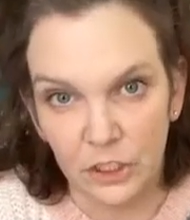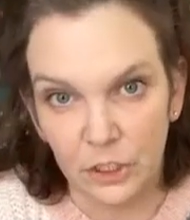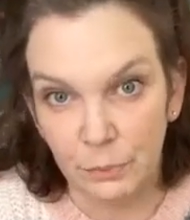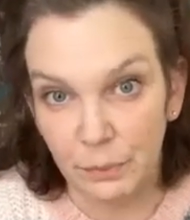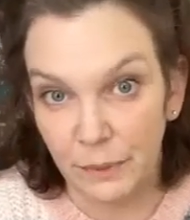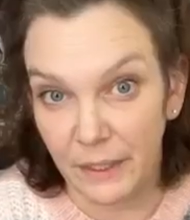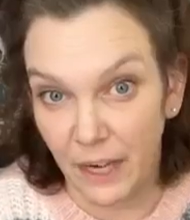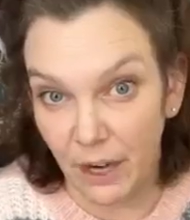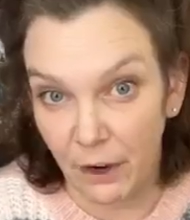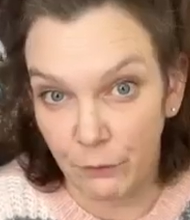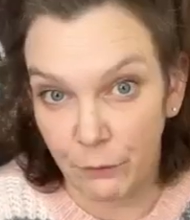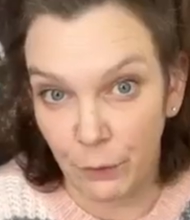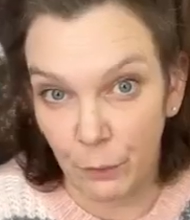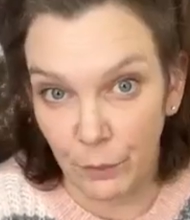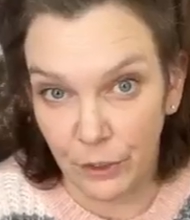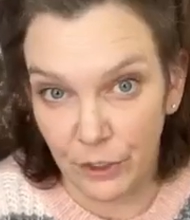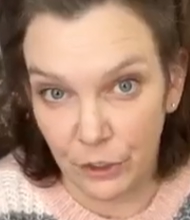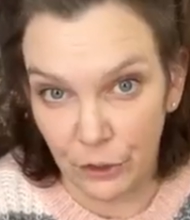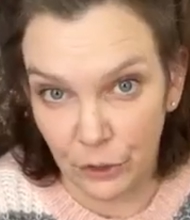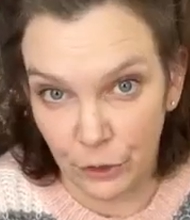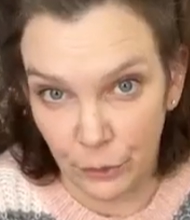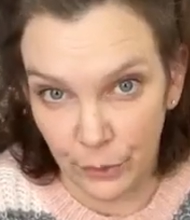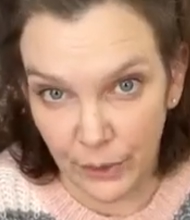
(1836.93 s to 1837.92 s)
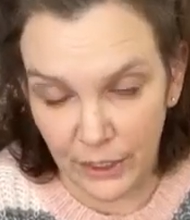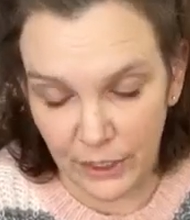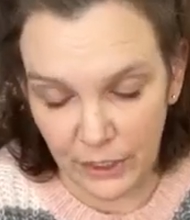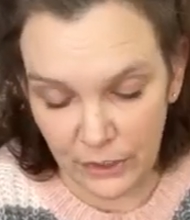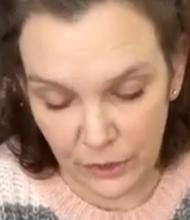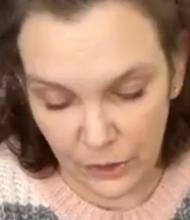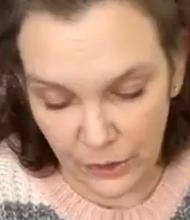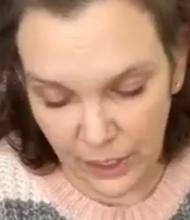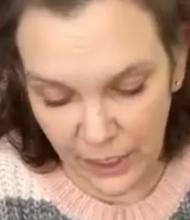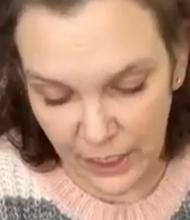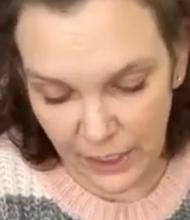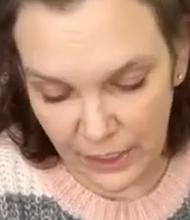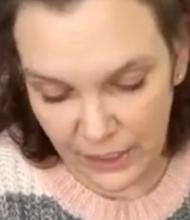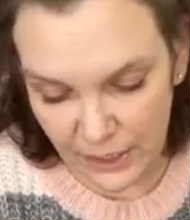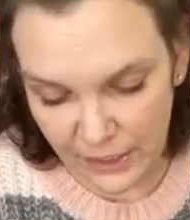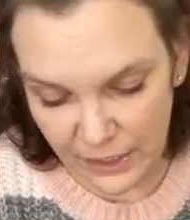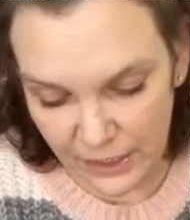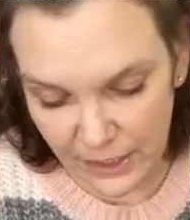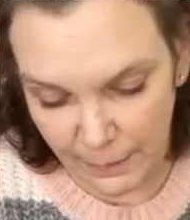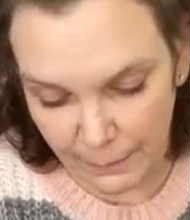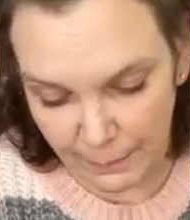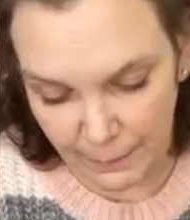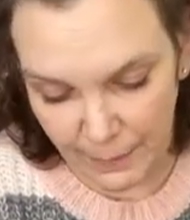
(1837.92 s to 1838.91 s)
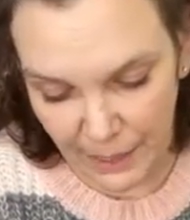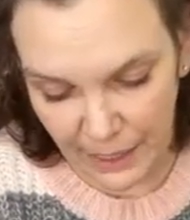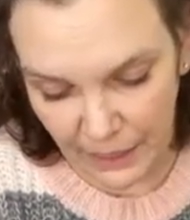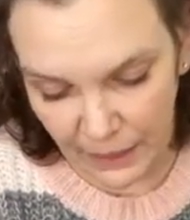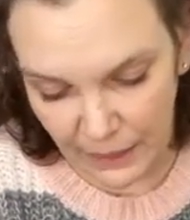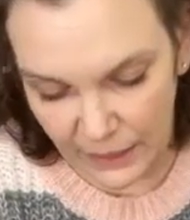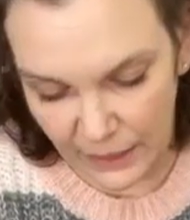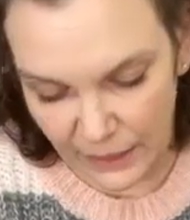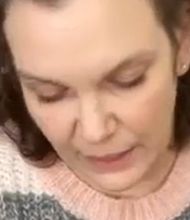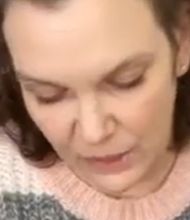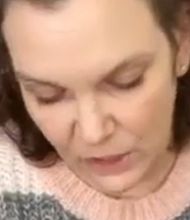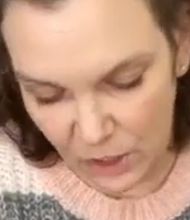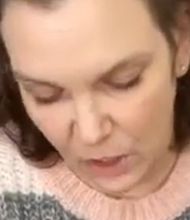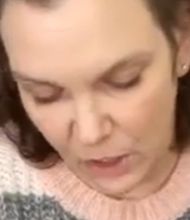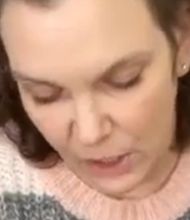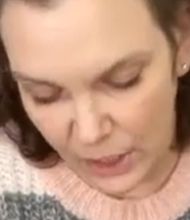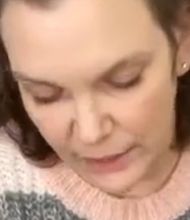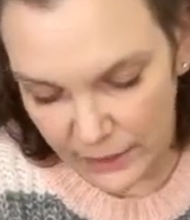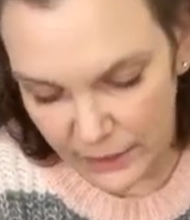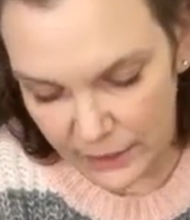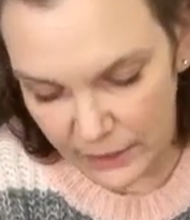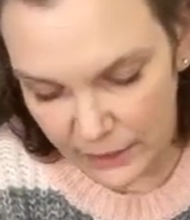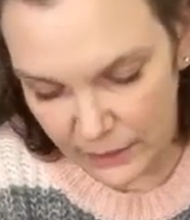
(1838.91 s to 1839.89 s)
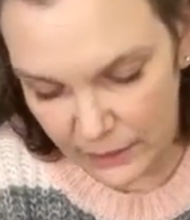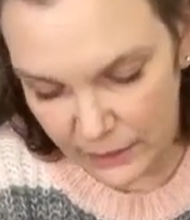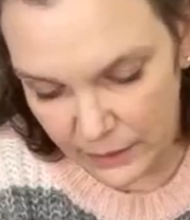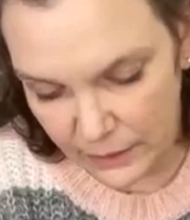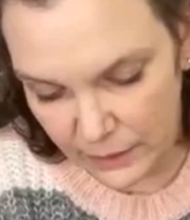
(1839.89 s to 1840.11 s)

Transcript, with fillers: Just be careful when you're doing this, okay? Because the metal gets hot.